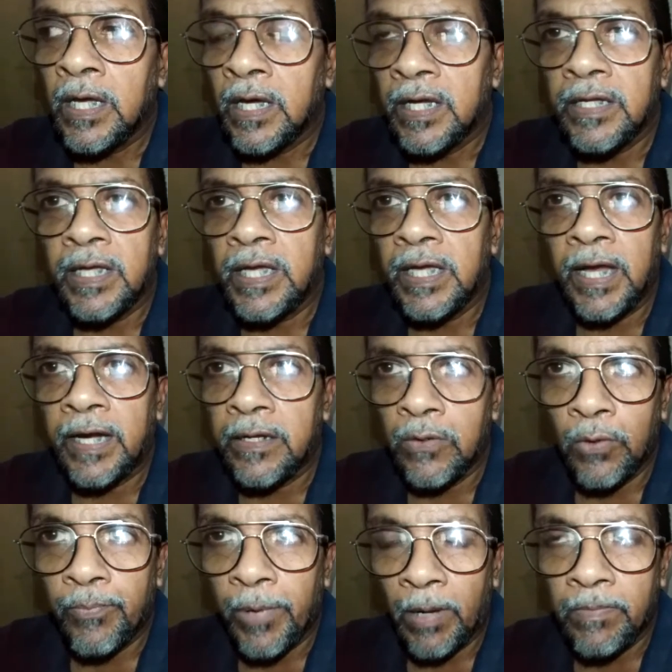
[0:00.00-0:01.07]
he had
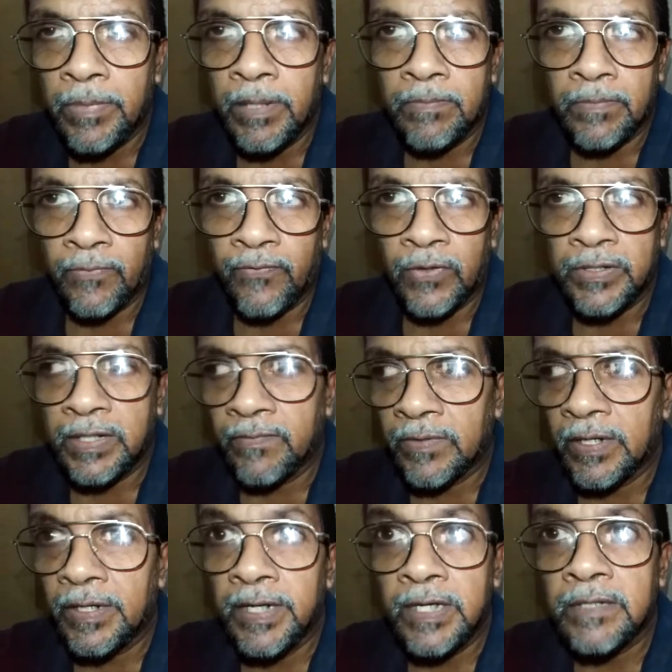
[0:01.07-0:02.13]
no problem for
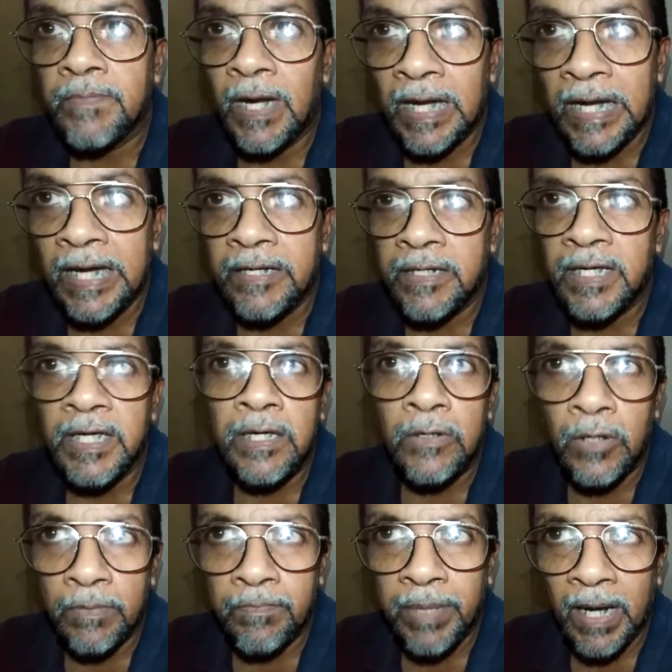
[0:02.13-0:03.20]
several days, but later he
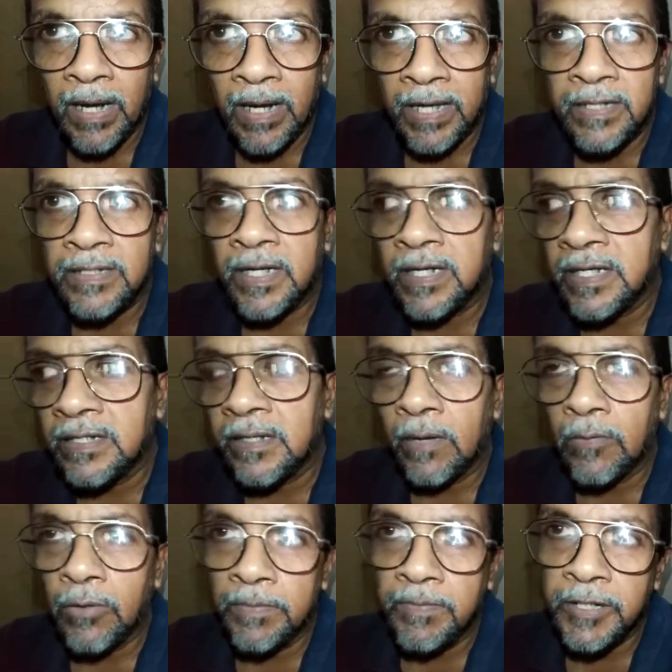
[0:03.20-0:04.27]
got paralyzed and he's
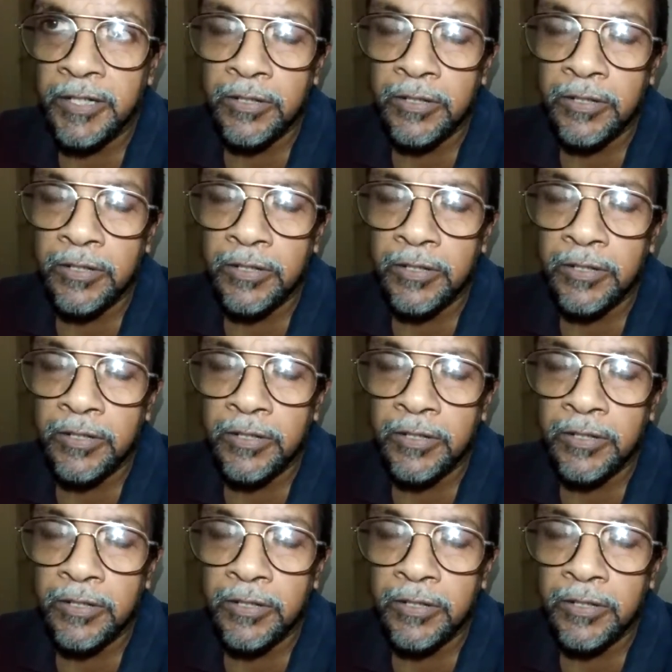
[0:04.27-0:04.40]
now limited